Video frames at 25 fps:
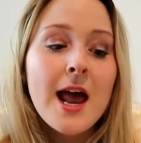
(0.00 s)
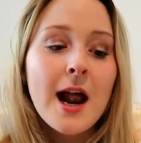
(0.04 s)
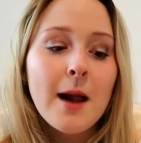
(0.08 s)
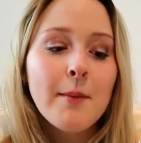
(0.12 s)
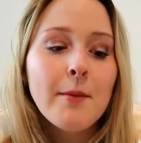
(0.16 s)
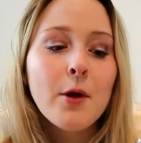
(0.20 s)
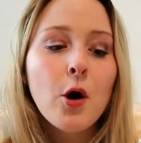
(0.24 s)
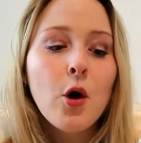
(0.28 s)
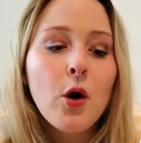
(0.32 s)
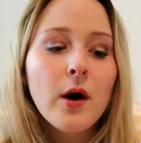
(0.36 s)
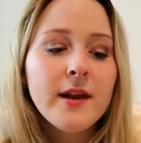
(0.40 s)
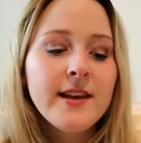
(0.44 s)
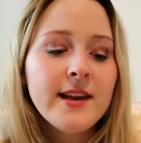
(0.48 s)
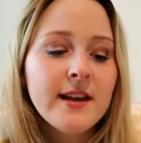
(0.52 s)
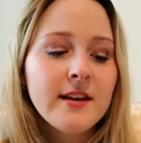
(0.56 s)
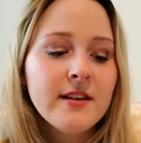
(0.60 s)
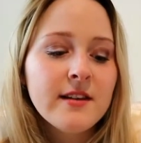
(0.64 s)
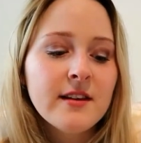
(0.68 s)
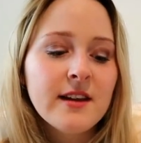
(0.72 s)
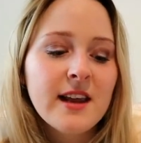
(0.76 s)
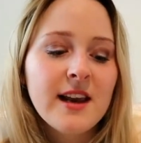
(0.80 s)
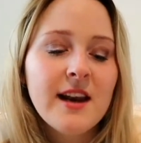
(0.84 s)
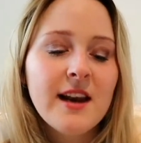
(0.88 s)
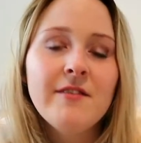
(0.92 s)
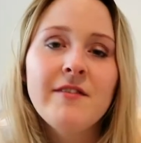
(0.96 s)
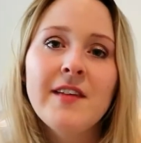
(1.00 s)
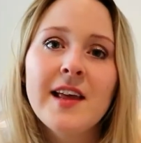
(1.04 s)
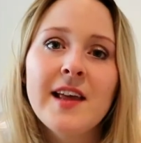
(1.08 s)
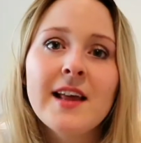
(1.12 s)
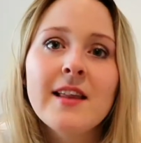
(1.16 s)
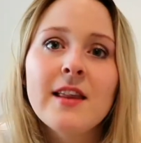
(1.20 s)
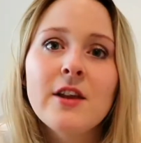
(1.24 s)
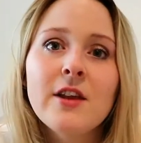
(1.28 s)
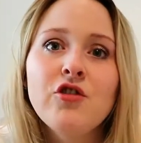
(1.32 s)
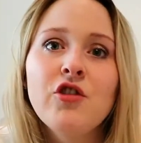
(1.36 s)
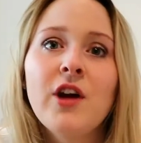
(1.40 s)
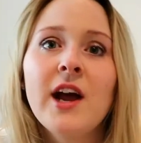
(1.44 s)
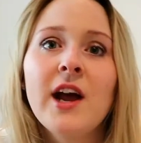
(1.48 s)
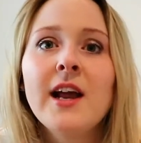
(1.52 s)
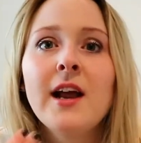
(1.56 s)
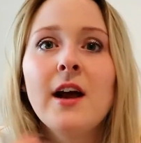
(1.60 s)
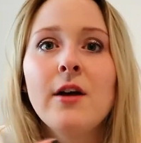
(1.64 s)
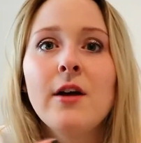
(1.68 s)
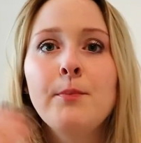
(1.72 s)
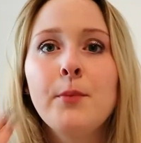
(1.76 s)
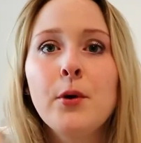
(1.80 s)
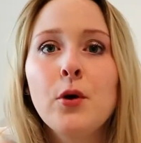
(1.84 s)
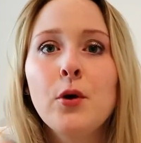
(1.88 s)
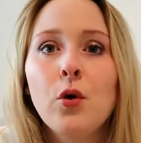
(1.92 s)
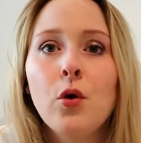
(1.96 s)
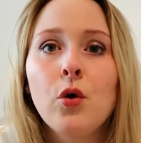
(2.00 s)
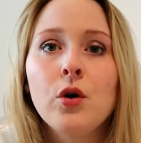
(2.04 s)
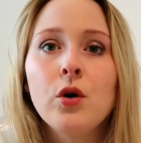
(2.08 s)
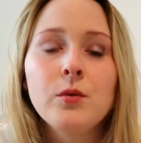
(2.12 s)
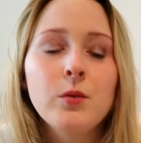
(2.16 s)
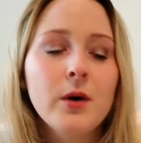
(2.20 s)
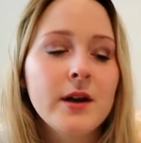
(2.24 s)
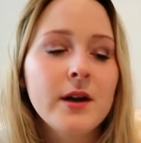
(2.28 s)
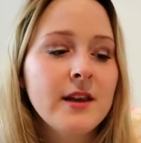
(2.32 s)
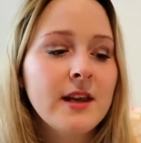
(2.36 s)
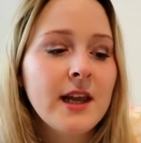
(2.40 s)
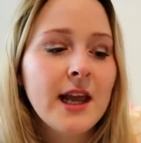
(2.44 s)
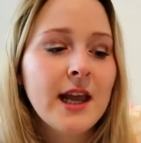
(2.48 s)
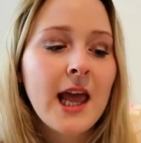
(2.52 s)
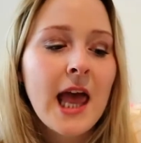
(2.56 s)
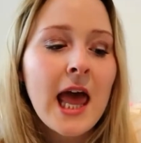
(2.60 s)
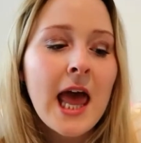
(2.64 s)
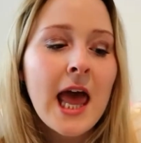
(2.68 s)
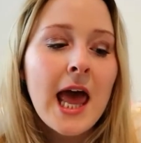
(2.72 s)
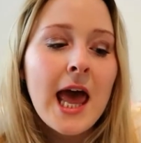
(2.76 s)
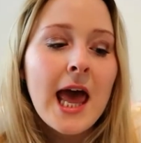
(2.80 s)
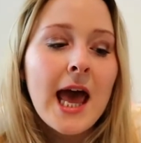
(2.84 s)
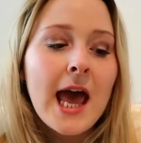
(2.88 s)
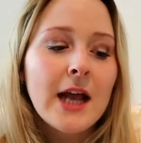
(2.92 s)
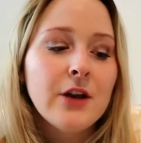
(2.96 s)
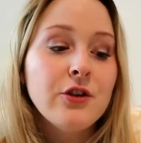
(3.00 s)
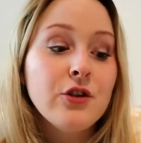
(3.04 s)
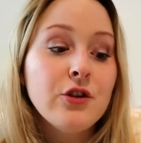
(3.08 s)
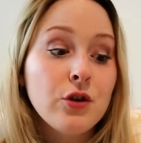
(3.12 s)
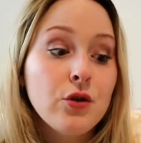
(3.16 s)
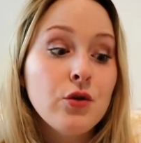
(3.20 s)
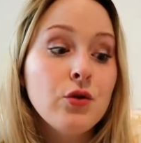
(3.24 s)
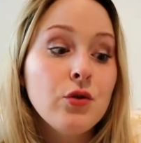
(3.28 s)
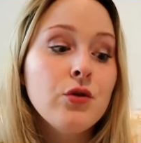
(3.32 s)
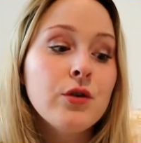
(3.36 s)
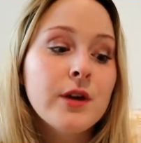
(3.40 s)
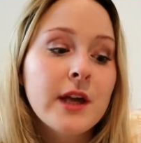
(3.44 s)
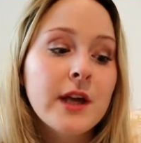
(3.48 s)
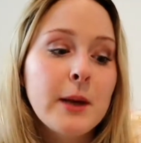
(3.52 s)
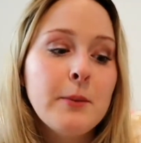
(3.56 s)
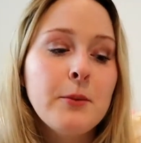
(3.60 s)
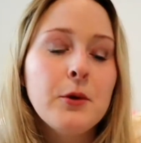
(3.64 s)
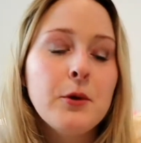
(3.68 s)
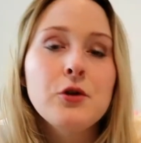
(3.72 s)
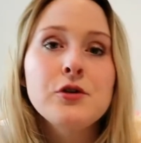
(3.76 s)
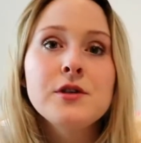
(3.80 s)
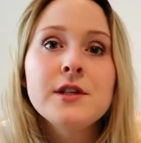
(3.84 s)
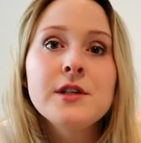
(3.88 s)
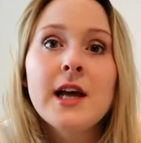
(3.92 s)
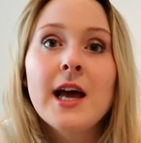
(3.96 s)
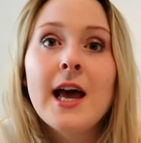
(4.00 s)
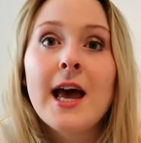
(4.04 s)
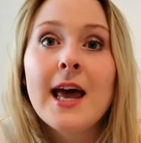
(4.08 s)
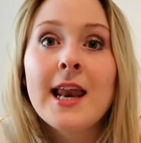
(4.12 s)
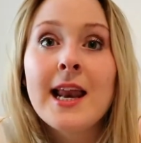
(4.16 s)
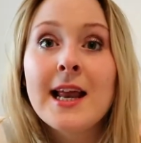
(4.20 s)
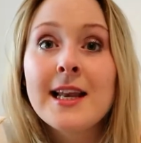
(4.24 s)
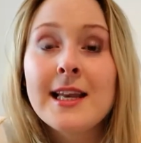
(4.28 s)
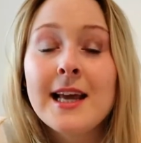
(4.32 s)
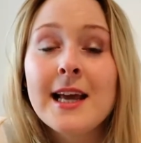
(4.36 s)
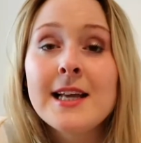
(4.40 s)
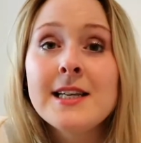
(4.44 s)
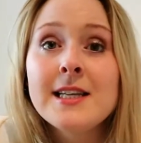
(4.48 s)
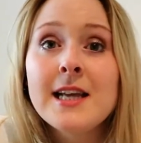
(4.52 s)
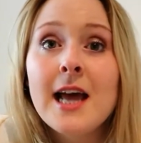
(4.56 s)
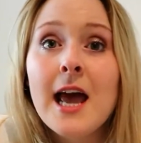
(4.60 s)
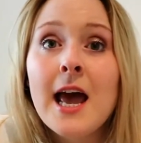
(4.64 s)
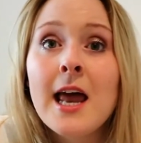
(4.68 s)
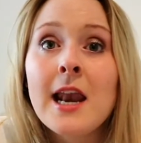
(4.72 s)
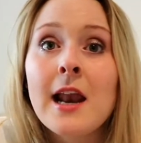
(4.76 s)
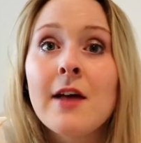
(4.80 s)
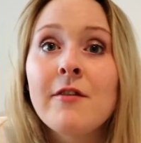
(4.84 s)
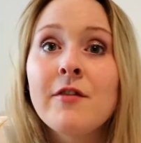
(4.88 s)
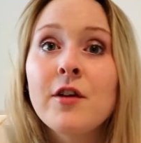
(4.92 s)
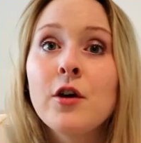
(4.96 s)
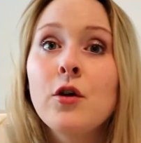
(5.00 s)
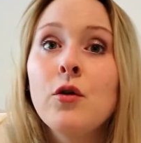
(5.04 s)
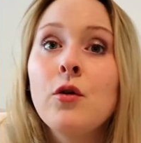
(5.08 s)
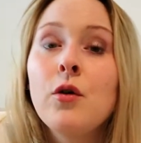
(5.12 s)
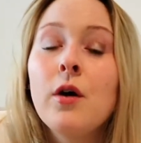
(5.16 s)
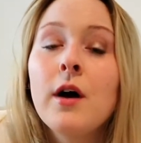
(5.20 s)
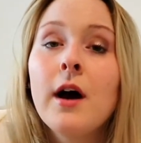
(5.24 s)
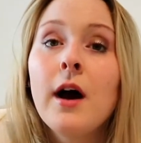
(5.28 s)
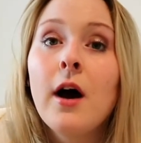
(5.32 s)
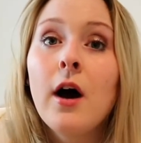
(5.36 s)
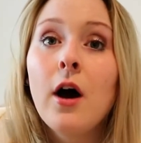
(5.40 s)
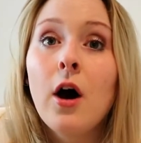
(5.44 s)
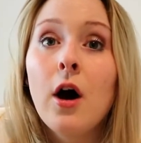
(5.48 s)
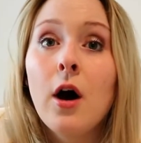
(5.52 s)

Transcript: I'm like, oh, I did kind of vaguely try it. I put it on one day and she's like, no, keep using it, and I did, and I feel,